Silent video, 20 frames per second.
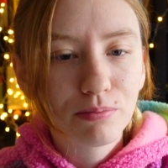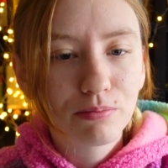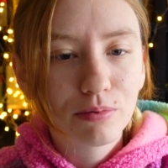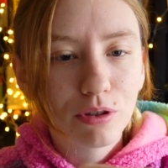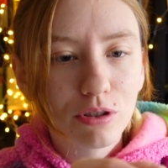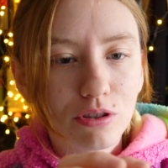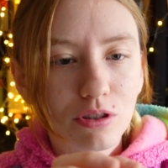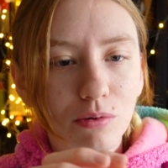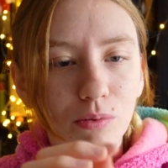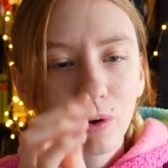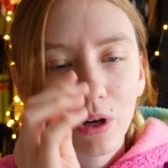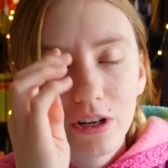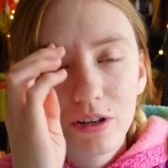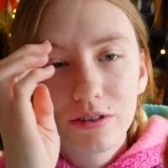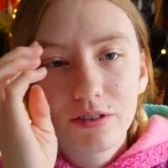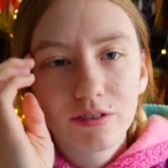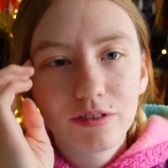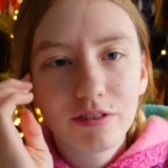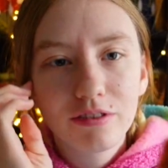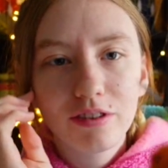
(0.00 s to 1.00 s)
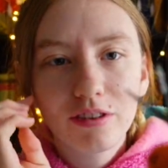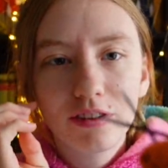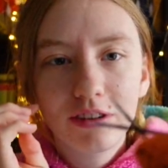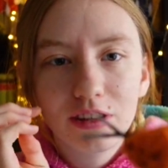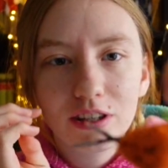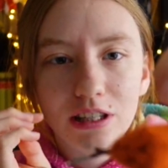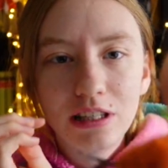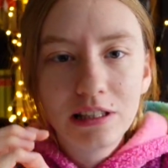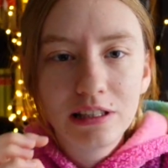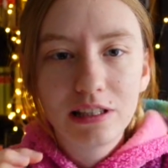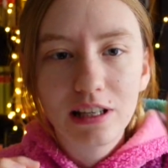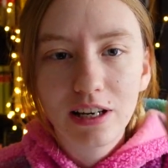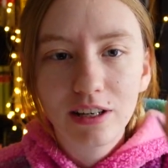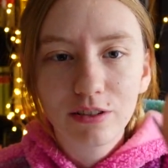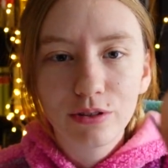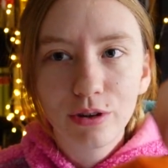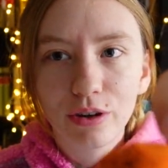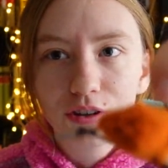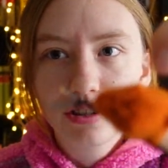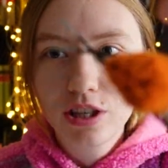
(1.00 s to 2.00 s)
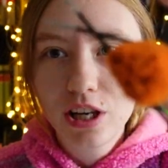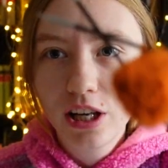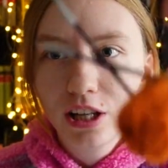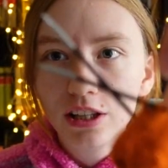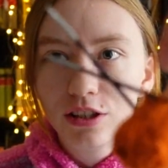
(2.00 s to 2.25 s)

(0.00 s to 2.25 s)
project went, the easier it got.